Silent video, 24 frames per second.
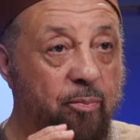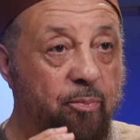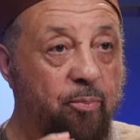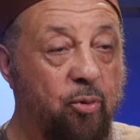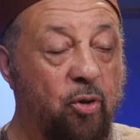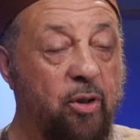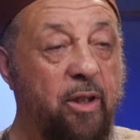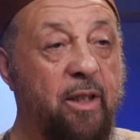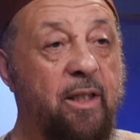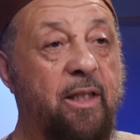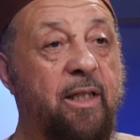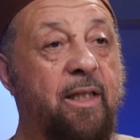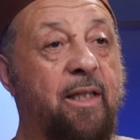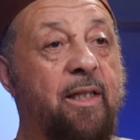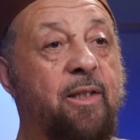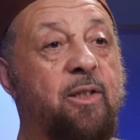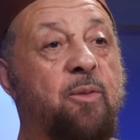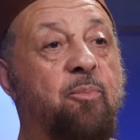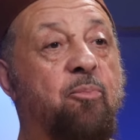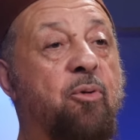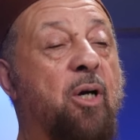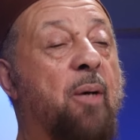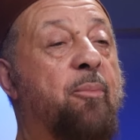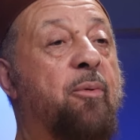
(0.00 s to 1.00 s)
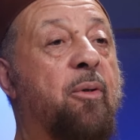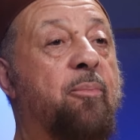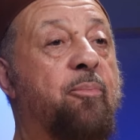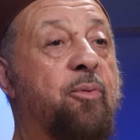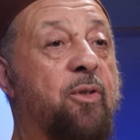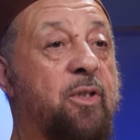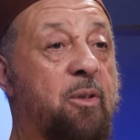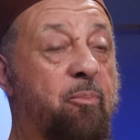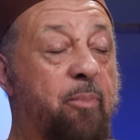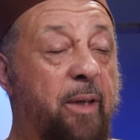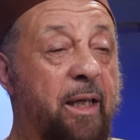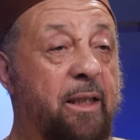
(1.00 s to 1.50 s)
put it in its proper
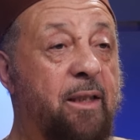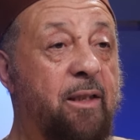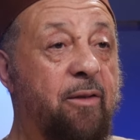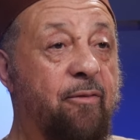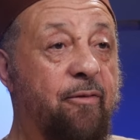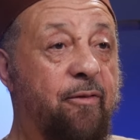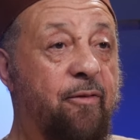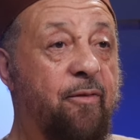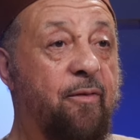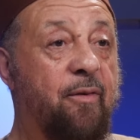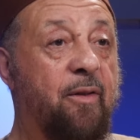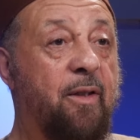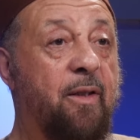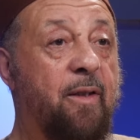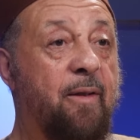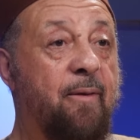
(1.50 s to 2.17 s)
perspective.